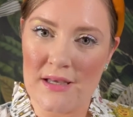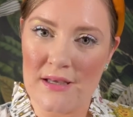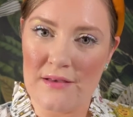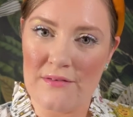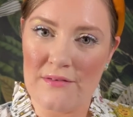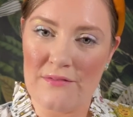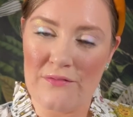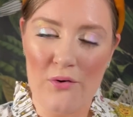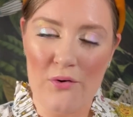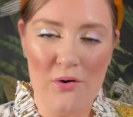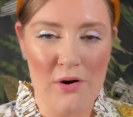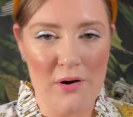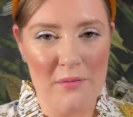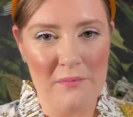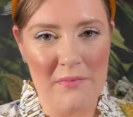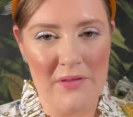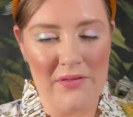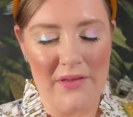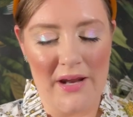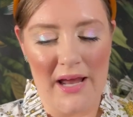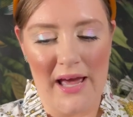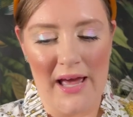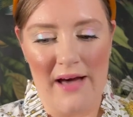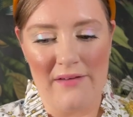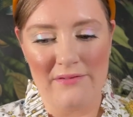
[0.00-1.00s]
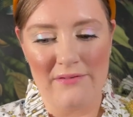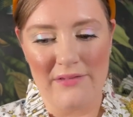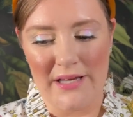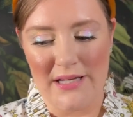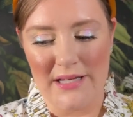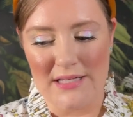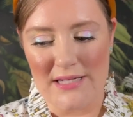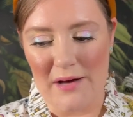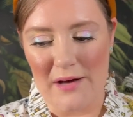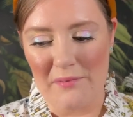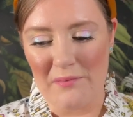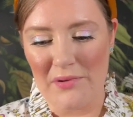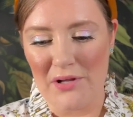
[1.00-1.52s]
form that I have linked
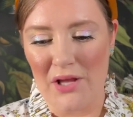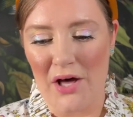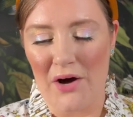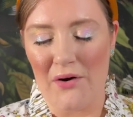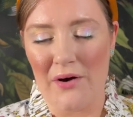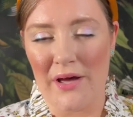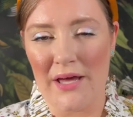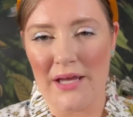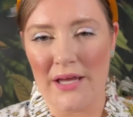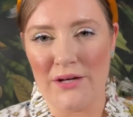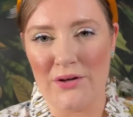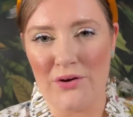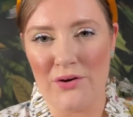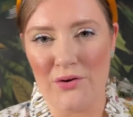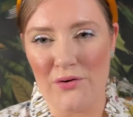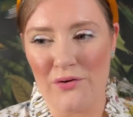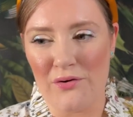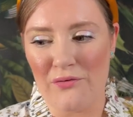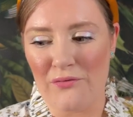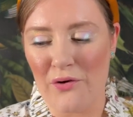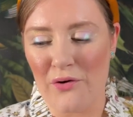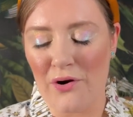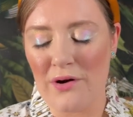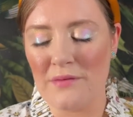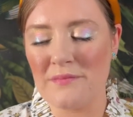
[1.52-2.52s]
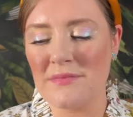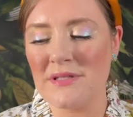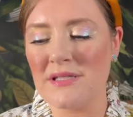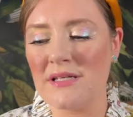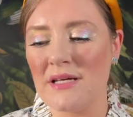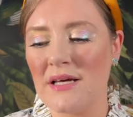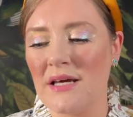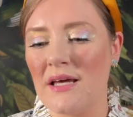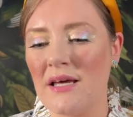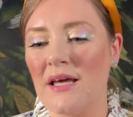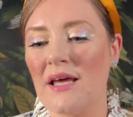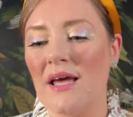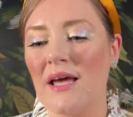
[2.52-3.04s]
down below in Google Forms.
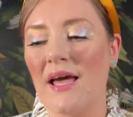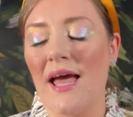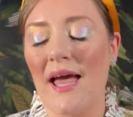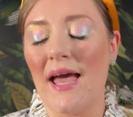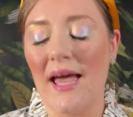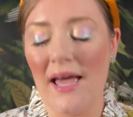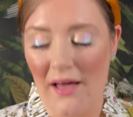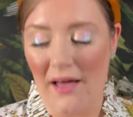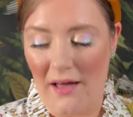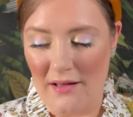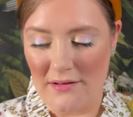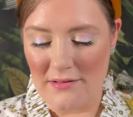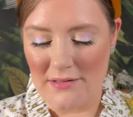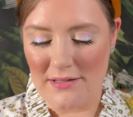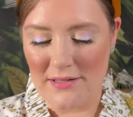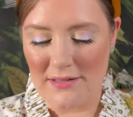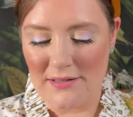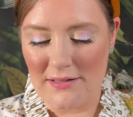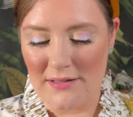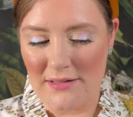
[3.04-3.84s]
And